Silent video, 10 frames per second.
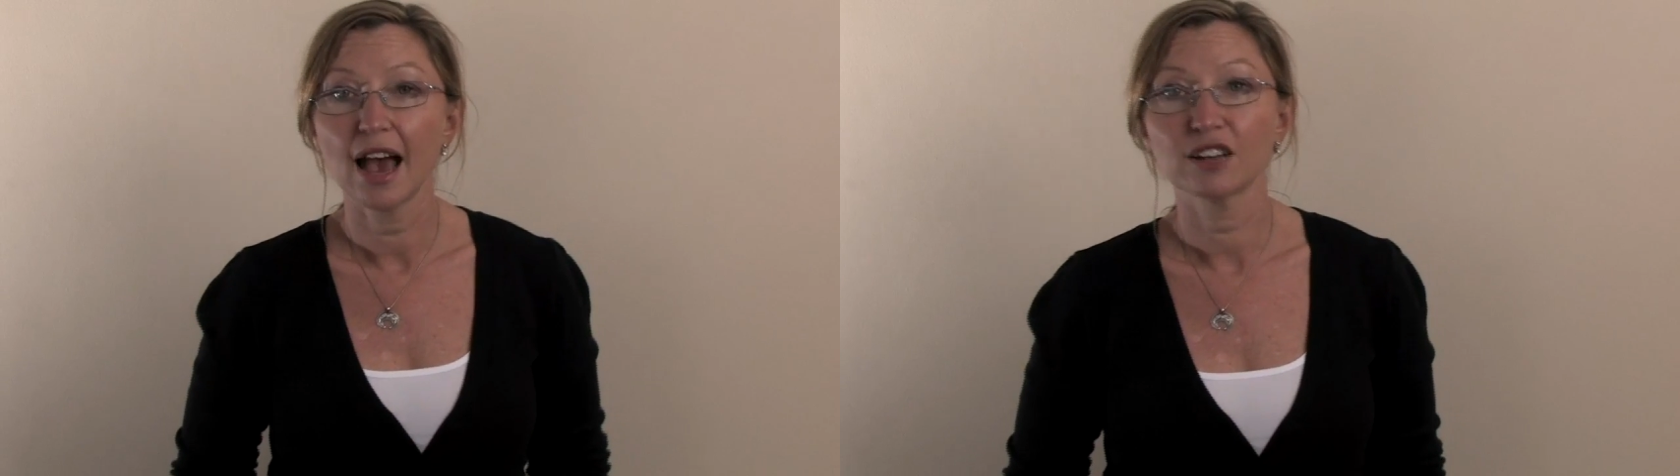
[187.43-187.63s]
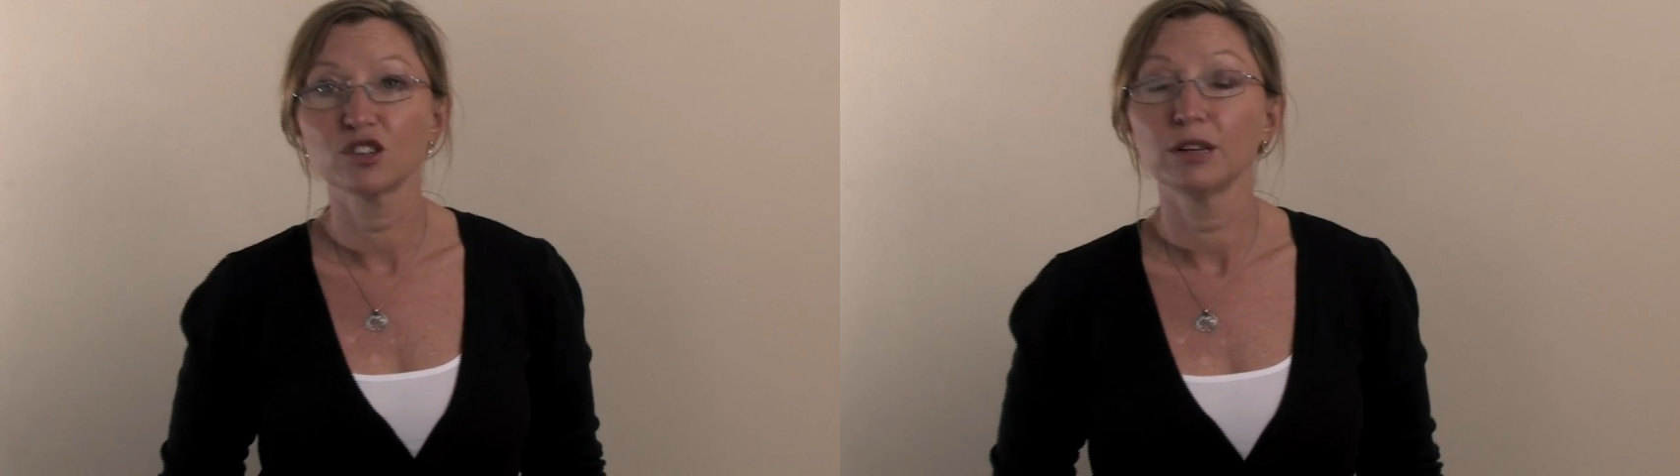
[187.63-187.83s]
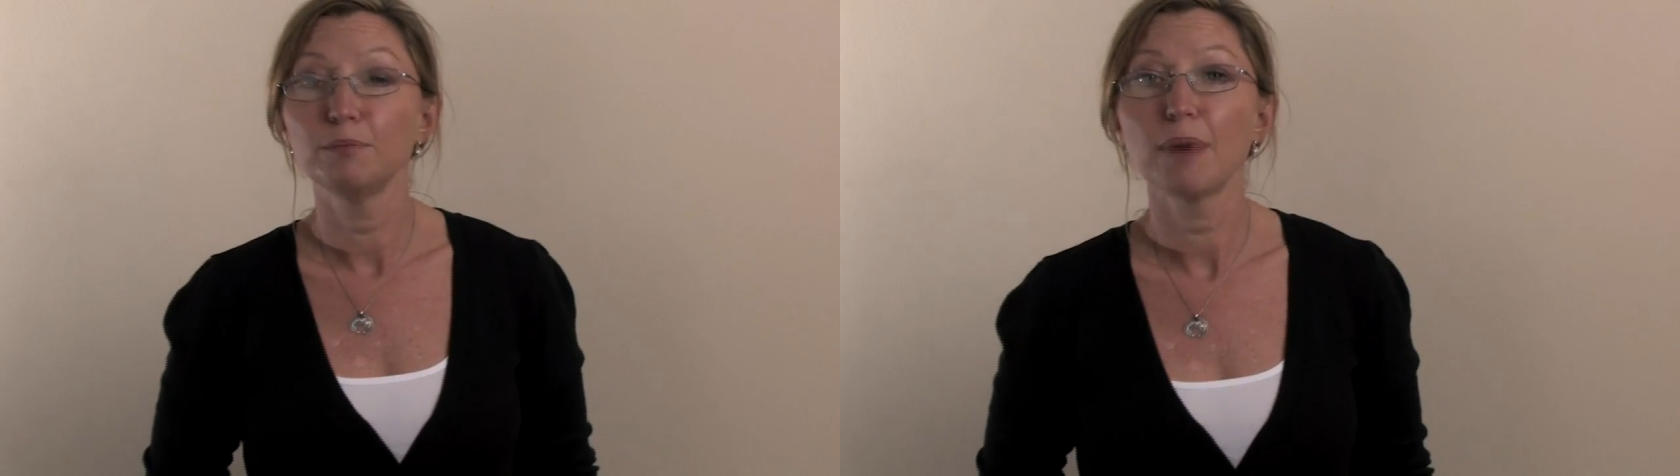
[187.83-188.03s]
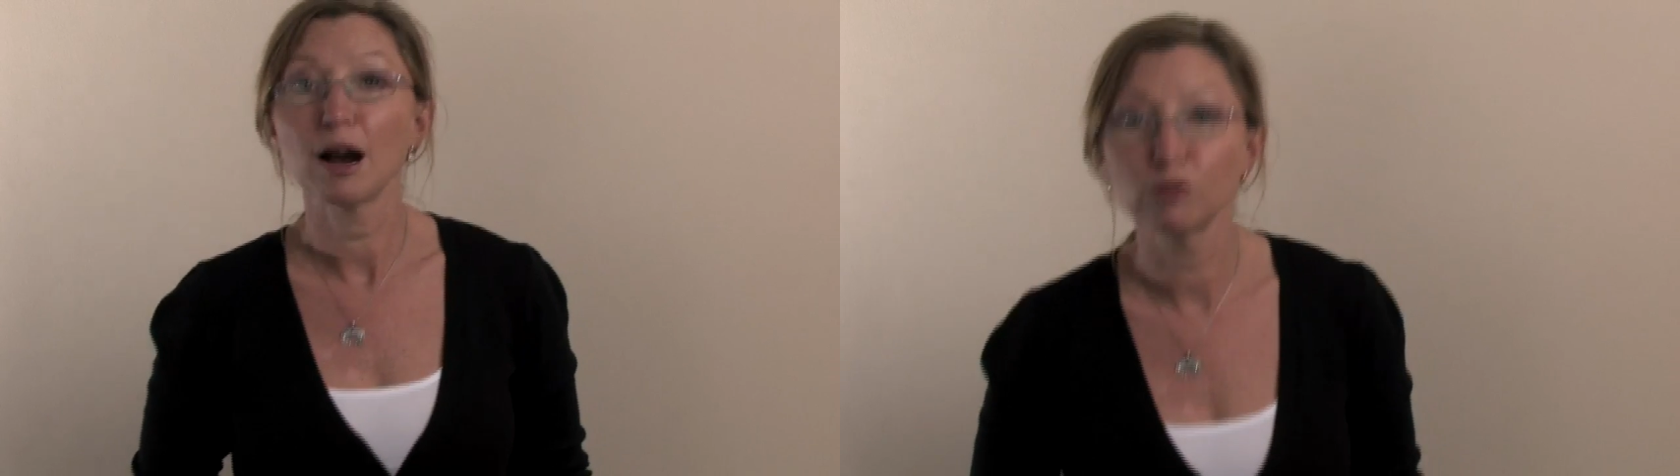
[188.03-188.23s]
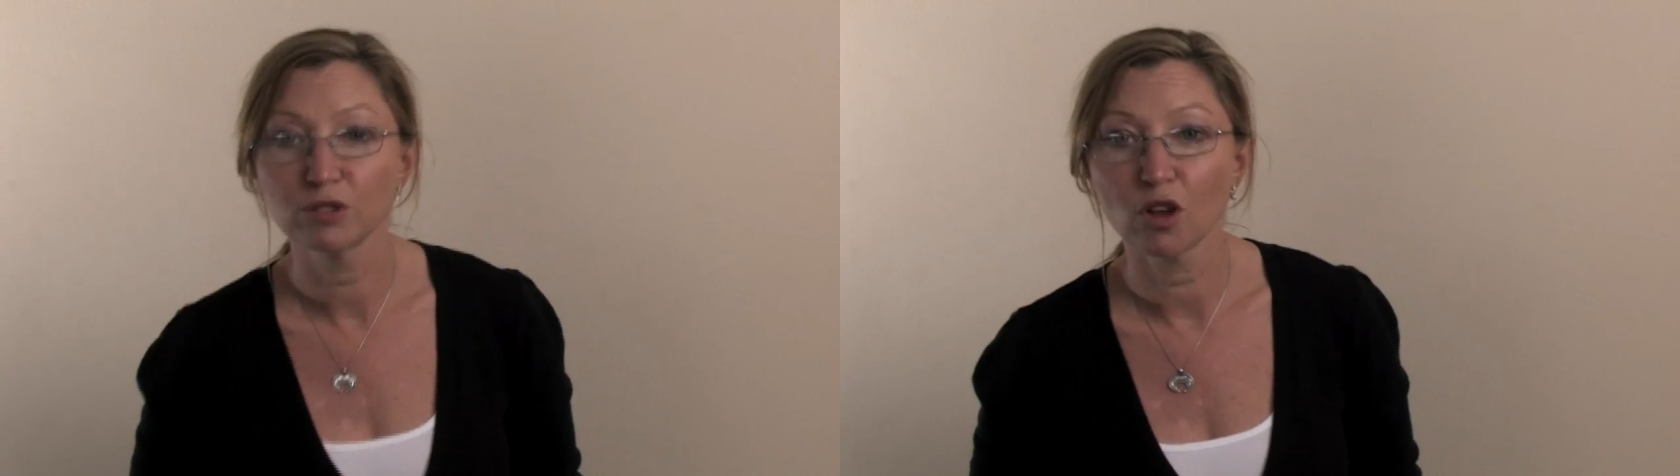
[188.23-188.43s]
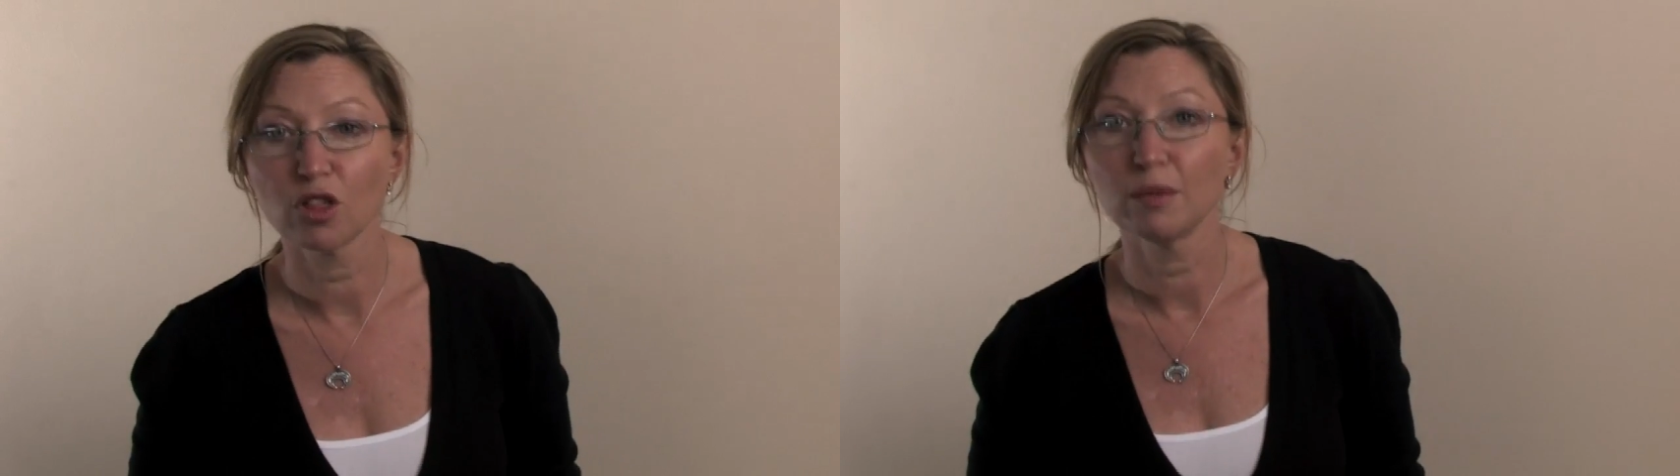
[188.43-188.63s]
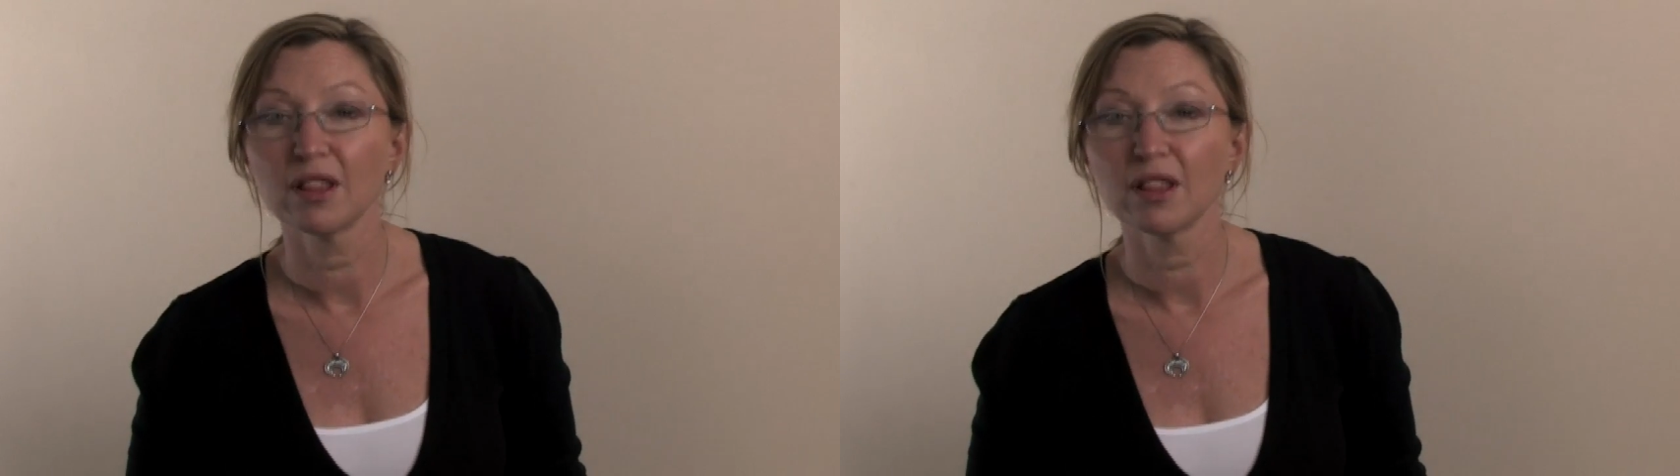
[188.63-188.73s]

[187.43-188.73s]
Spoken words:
actually buckles on them,